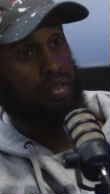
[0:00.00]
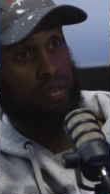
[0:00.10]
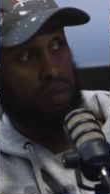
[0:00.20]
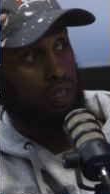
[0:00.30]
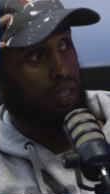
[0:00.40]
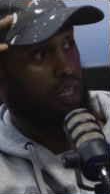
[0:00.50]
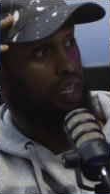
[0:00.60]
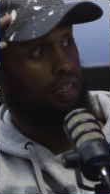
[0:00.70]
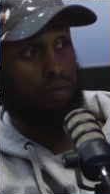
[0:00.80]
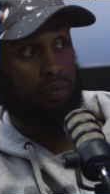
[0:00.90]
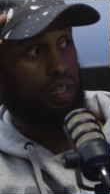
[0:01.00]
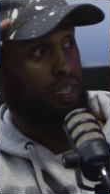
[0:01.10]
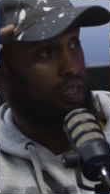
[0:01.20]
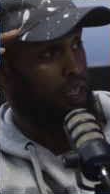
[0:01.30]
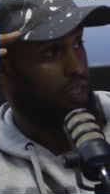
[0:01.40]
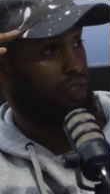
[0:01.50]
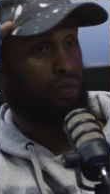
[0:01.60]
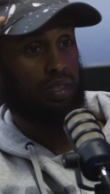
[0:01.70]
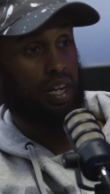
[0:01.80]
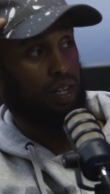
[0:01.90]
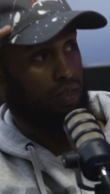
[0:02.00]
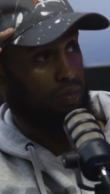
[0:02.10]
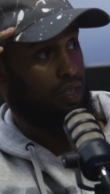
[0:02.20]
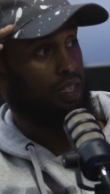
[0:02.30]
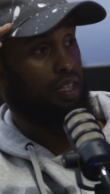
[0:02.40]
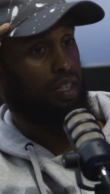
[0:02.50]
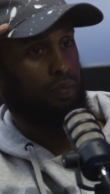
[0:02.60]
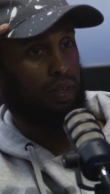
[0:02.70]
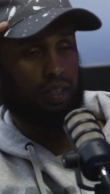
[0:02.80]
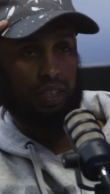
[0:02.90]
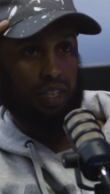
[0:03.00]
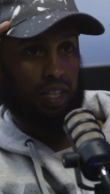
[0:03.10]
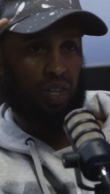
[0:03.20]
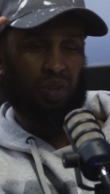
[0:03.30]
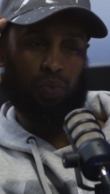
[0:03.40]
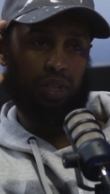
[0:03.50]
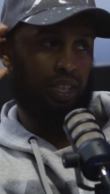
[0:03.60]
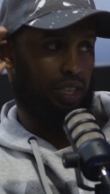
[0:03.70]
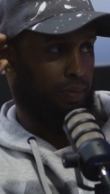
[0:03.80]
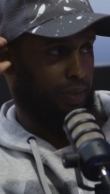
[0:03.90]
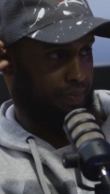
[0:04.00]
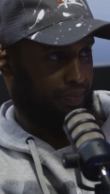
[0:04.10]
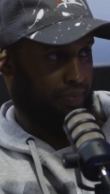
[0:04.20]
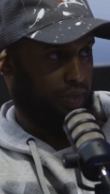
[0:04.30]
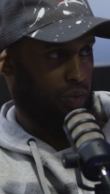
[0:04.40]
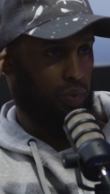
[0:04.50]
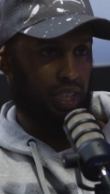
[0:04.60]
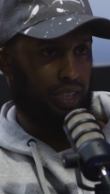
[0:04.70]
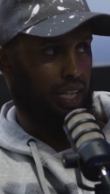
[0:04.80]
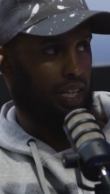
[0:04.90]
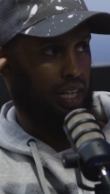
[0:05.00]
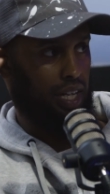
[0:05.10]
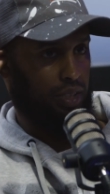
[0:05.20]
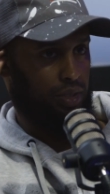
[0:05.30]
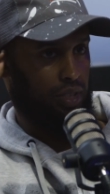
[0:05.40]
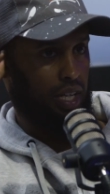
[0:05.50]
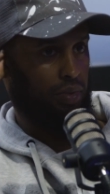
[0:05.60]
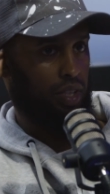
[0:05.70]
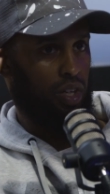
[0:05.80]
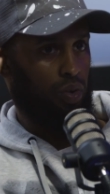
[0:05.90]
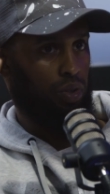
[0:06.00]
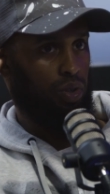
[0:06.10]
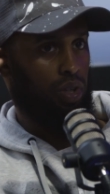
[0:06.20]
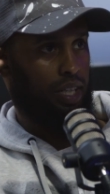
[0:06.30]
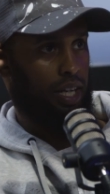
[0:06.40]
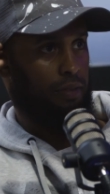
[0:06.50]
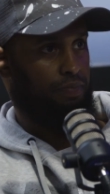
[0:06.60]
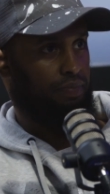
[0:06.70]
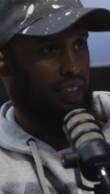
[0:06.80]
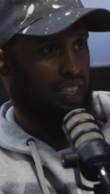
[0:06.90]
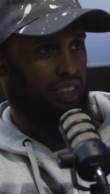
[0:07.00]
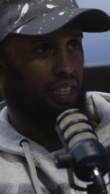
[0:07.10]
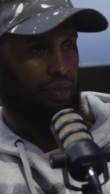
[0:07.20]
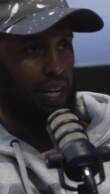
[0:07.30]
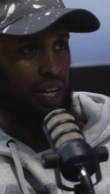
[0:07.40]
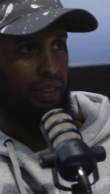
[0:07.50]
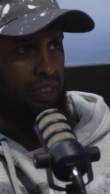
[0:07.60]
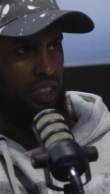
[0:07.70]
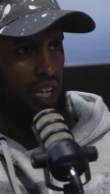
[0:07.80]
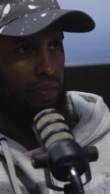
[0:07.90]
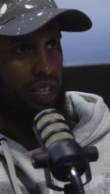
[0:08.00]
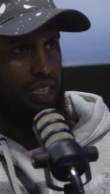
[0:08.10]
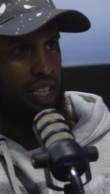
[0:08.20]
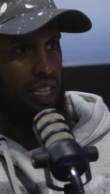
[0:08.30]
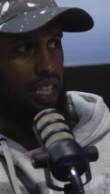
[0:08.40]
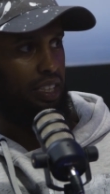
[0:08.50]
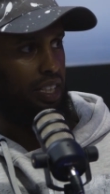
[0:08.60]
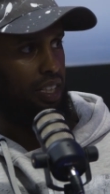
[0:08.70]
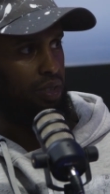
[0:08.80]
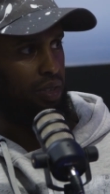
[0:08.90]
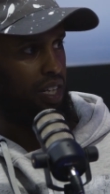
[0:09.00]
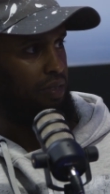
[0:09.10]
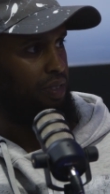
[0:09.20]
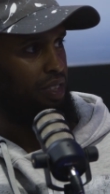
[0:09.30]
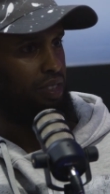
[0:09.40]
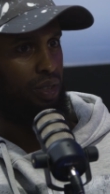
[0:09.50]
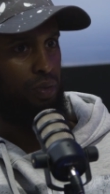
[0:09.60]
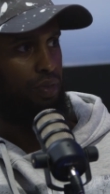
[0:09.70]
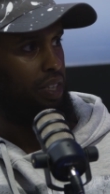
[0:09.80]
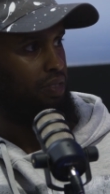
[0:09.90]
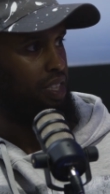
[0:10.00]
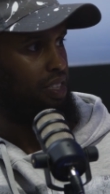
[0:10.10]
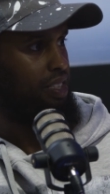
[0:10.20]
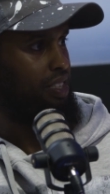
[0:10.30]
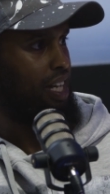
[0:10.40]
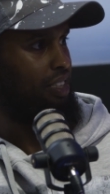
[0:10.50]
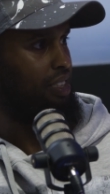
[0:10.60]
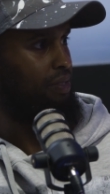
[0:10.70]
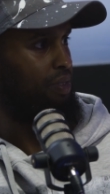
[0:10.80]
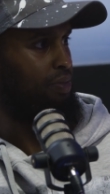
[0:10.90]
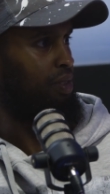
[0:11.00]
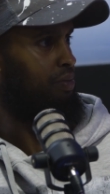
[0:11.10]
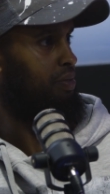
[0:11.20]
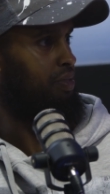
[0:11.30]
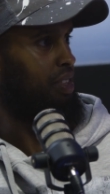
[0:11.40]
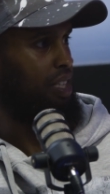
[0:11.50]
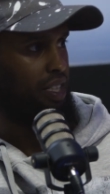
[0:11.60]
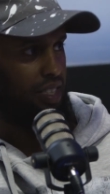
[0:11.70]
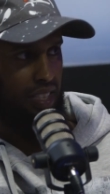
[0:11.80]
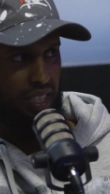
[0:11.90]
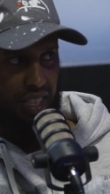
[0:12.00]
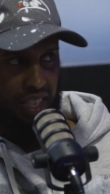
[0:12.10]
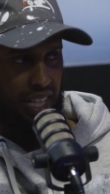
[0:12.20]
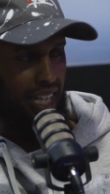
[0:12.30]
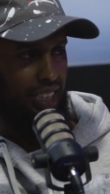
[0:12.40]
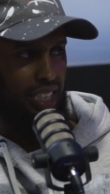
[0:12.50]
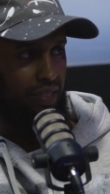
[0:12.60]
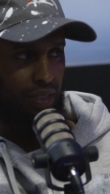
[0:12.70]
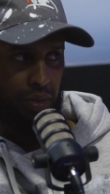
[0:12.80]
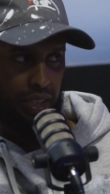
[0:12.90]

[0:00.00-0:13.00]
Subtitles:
when's this bird gonna end? Am I getting sentenced? What's going on? I'm just sitting there, but we needed it, man. We needed it. I ain't gonna lie to you that when you look at stuff like, I think they said in Italy, they saw that the first dolphin they've seen since 1950 and 50 years. I didn't even know